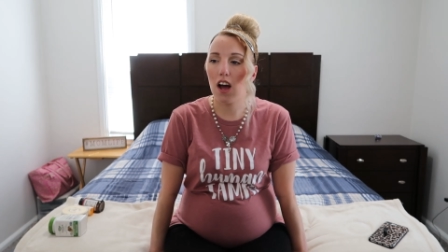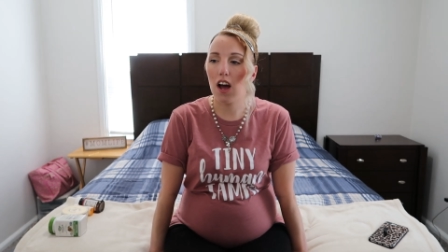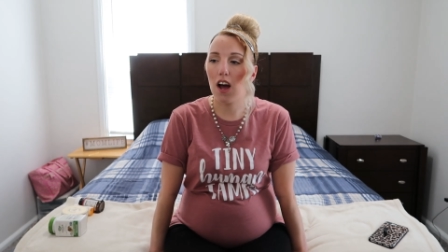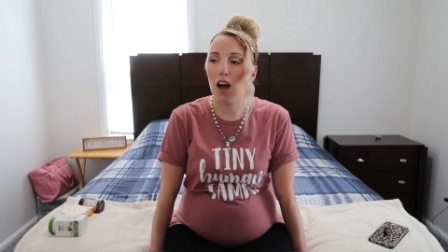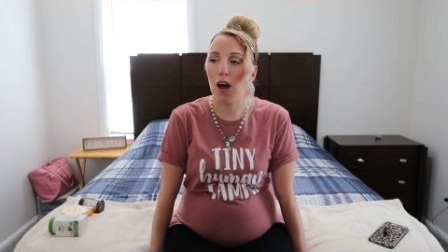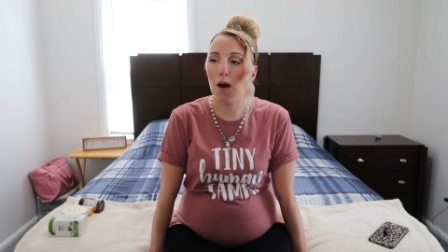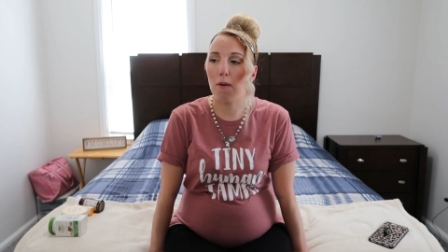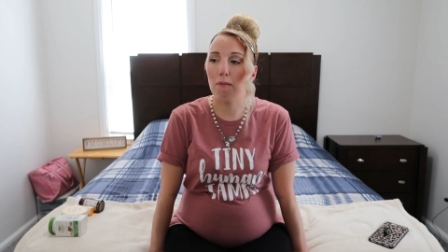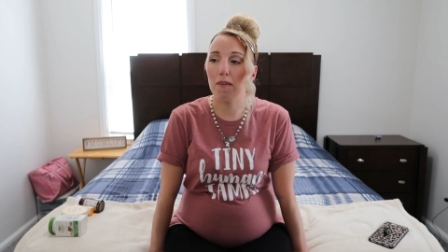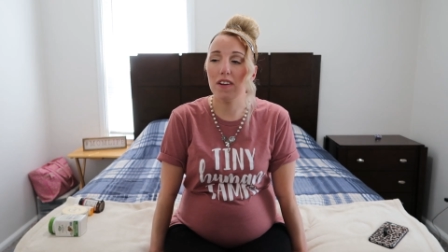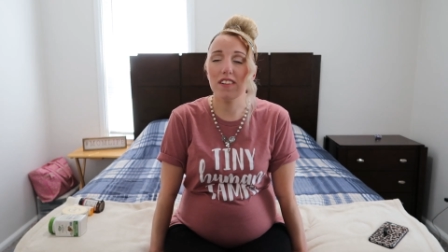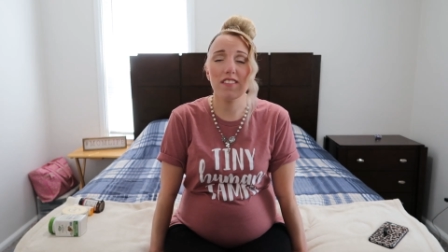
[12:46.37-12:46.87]

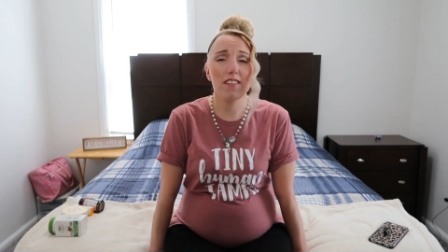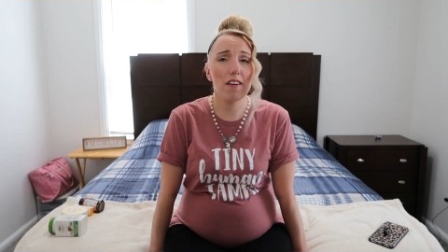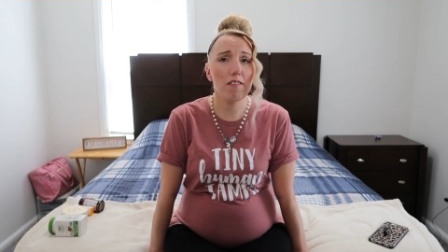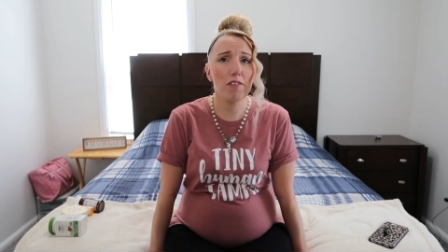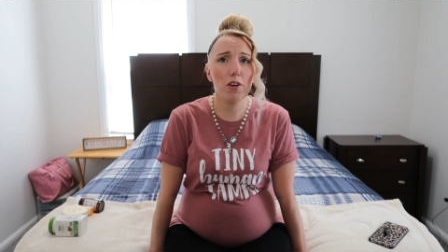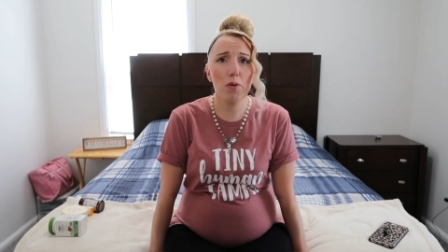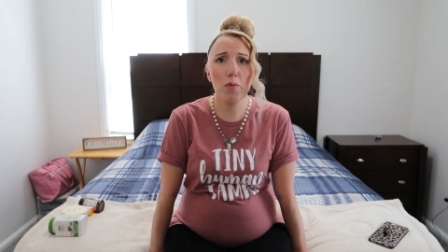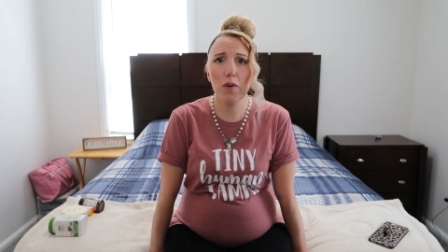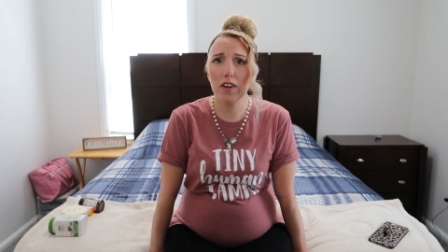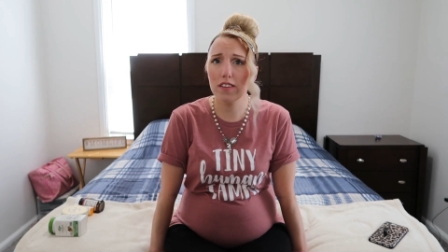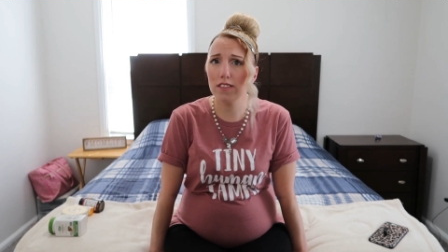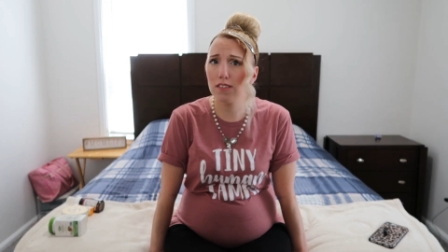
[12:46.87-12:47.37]
Um, it's
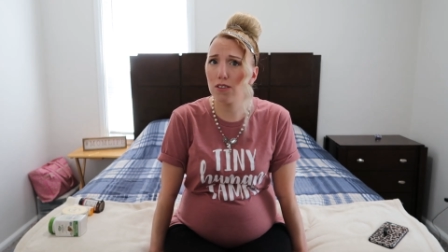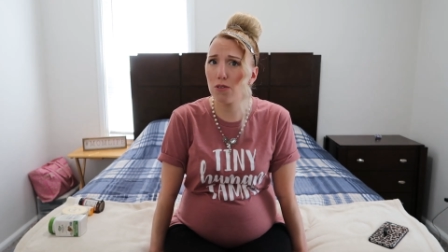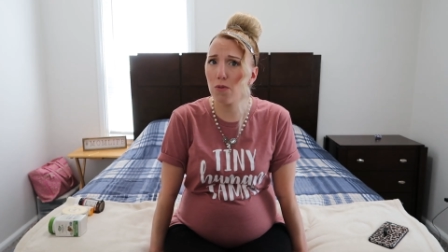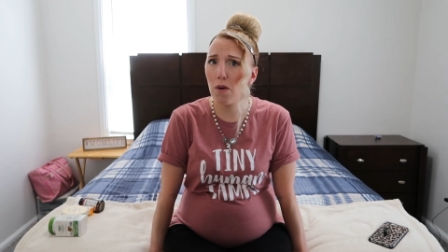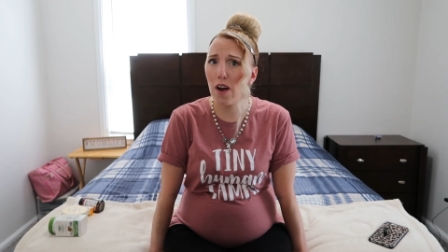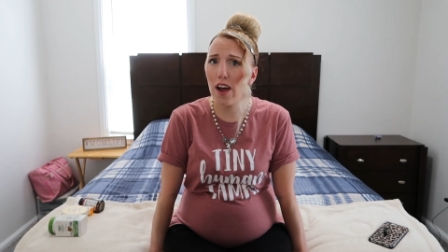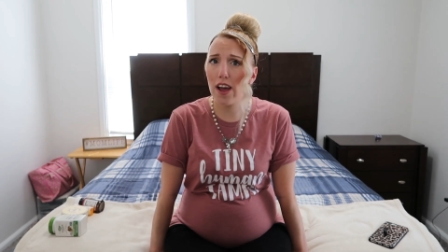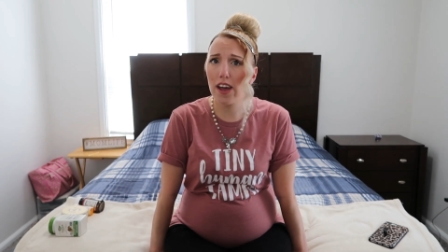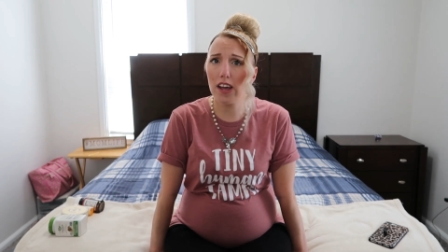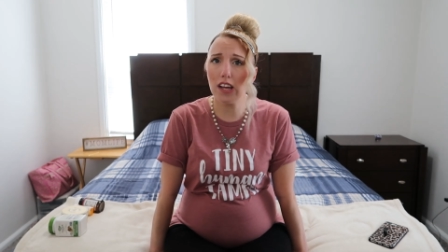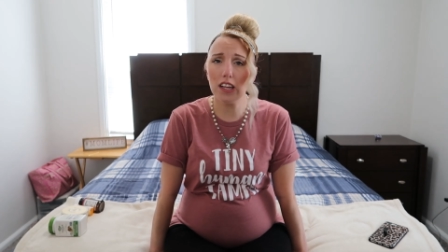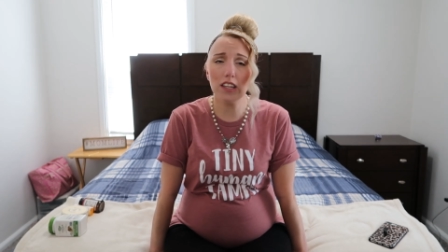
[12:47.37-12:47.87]
every once in a
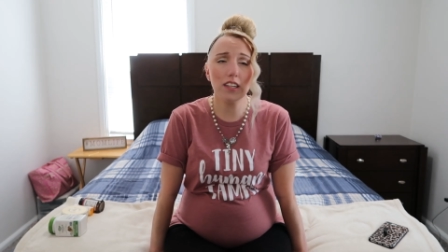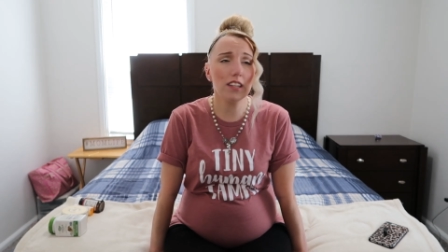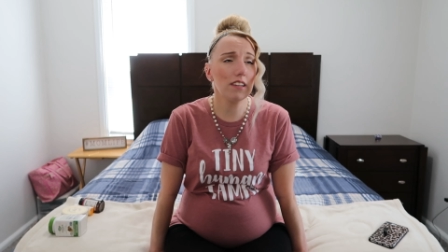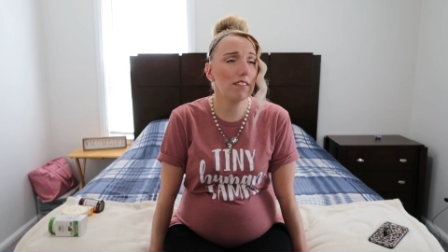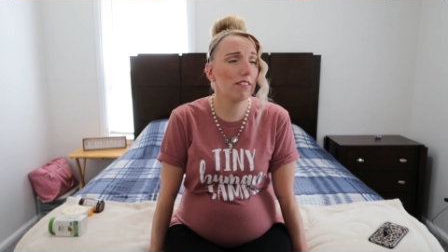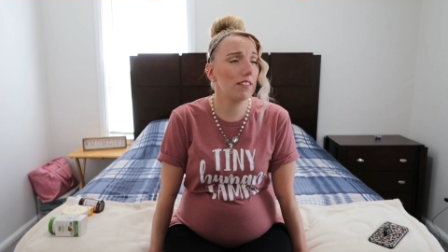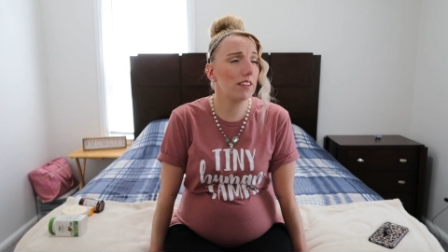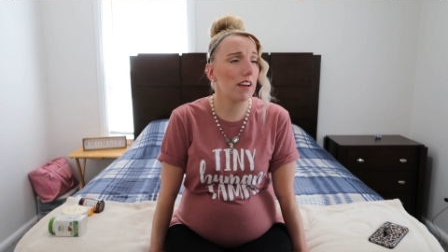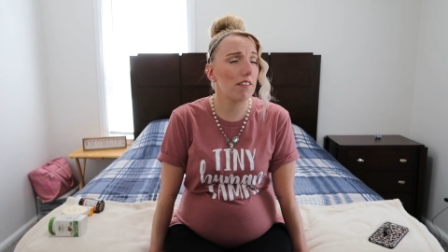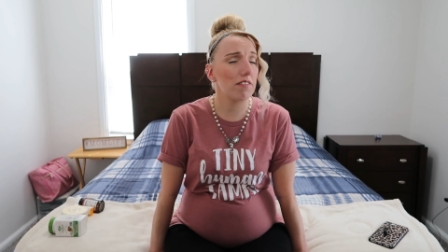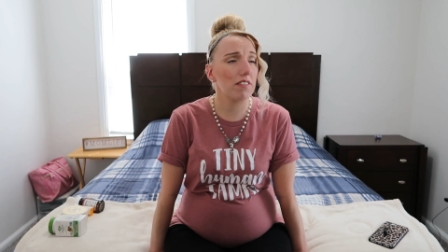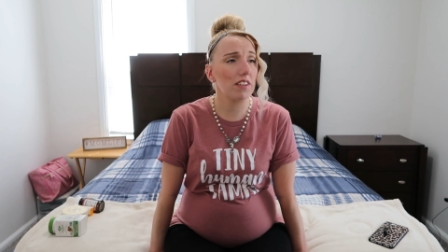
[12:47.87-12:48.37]
while,
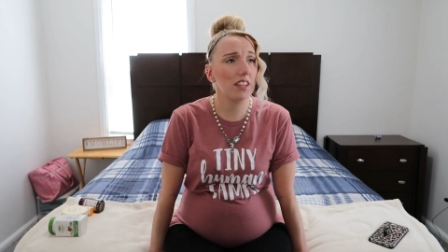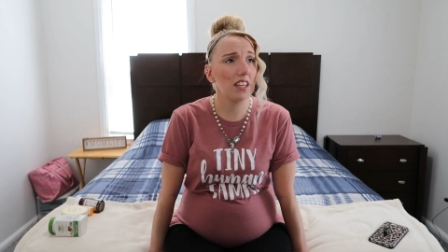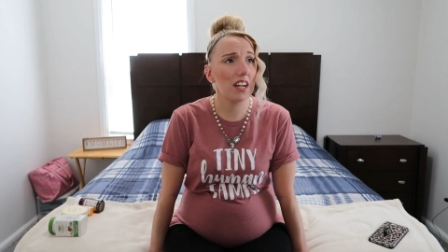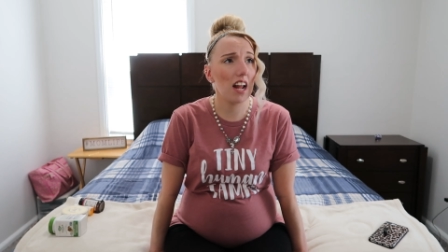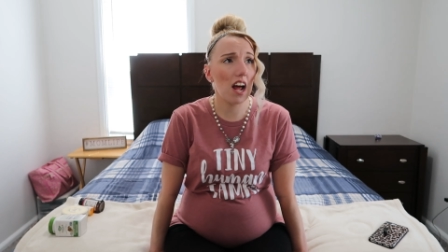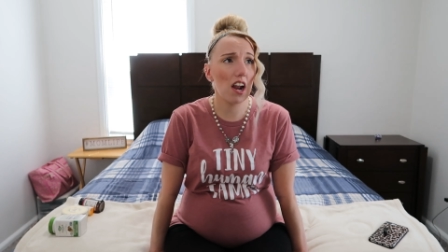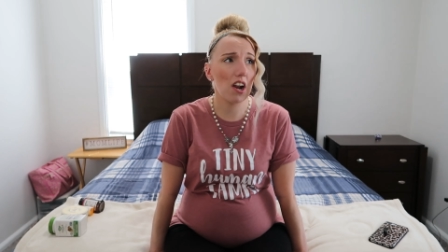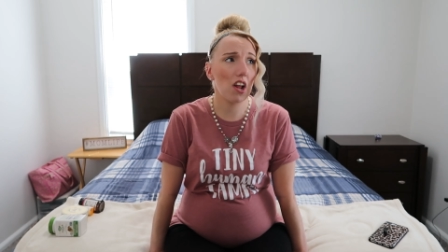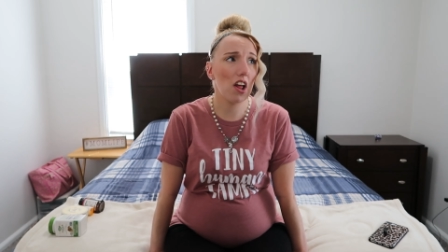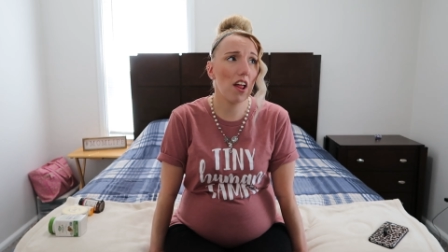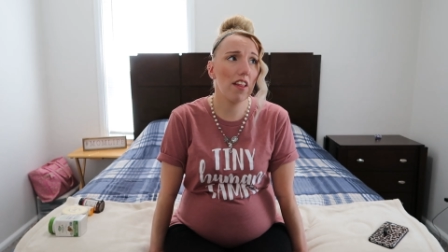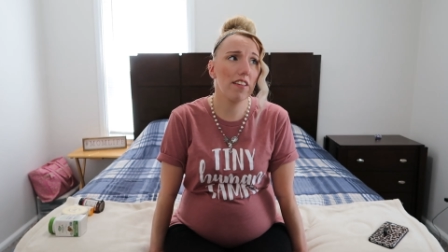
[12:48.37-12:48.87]
definitely
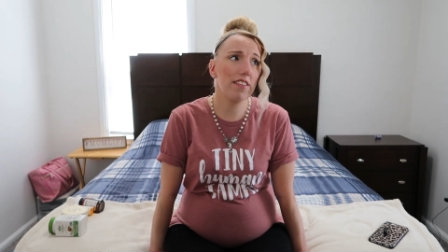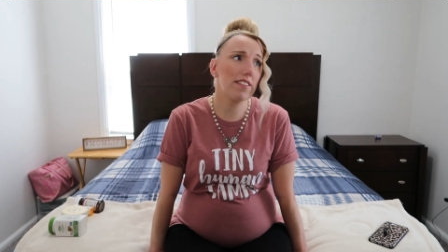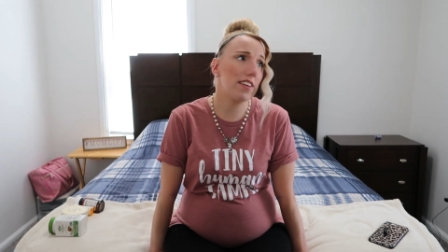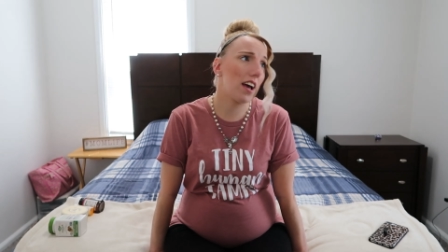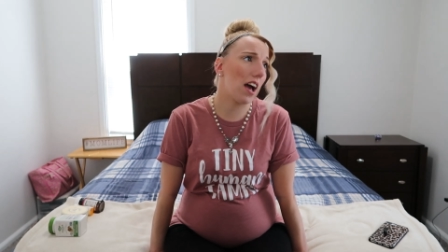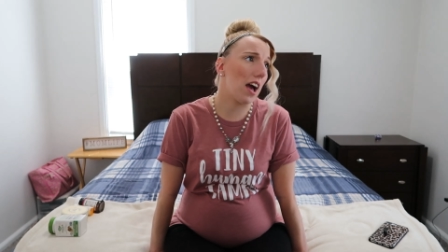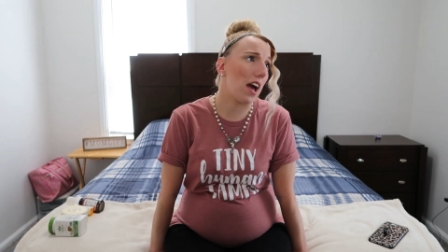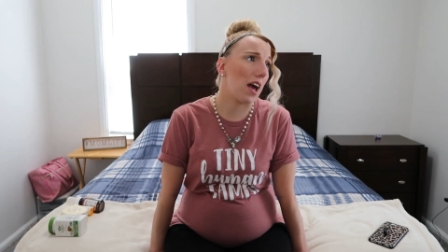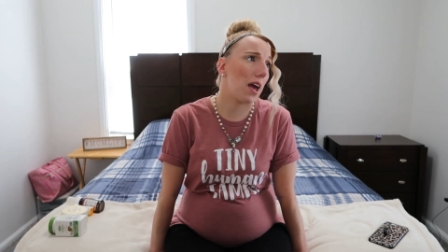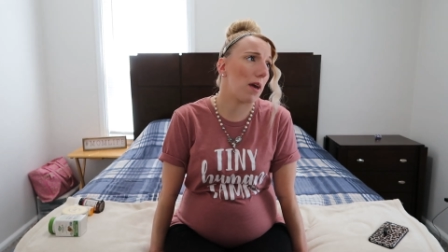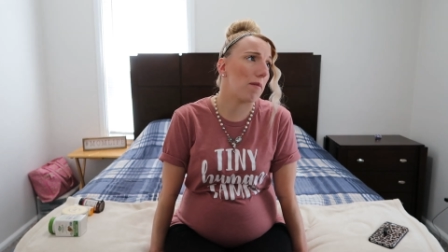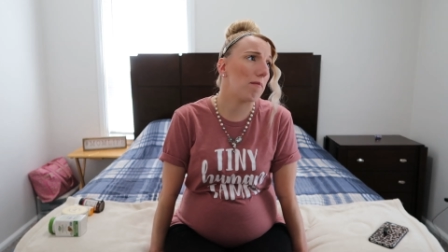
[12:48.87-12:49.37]
not all the
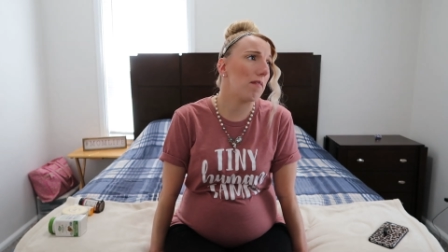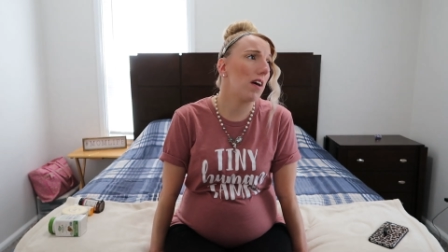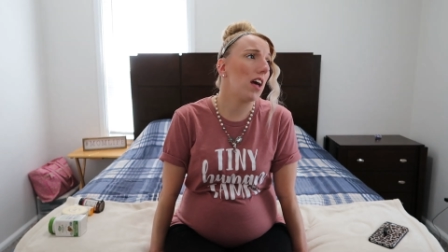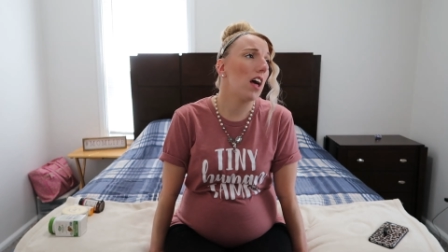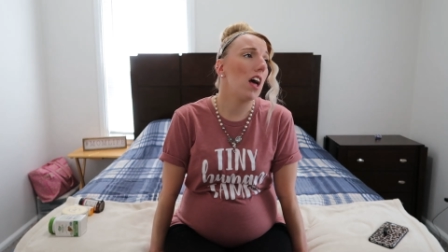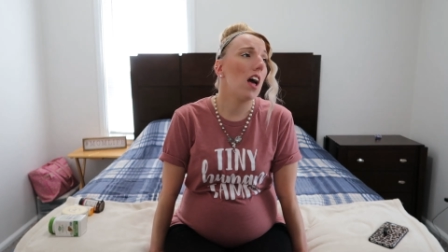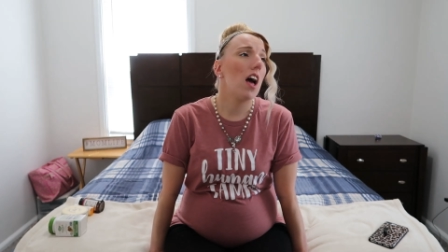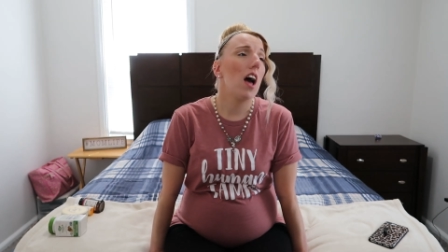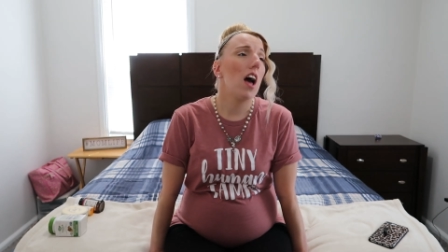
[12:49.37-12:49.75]
time,